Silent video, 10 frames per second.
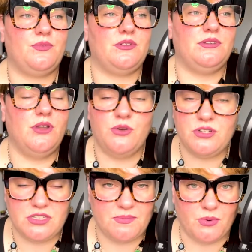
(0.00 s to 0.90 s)

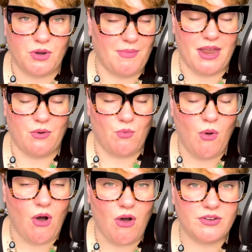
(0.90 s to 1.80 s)
noticeable no matter
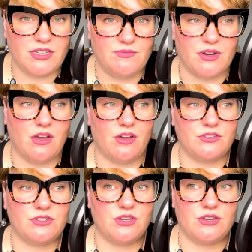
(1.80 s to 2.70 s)
what, in
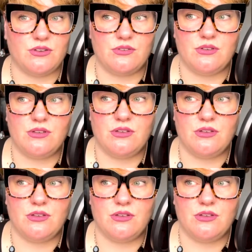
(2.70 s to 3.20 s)
regards to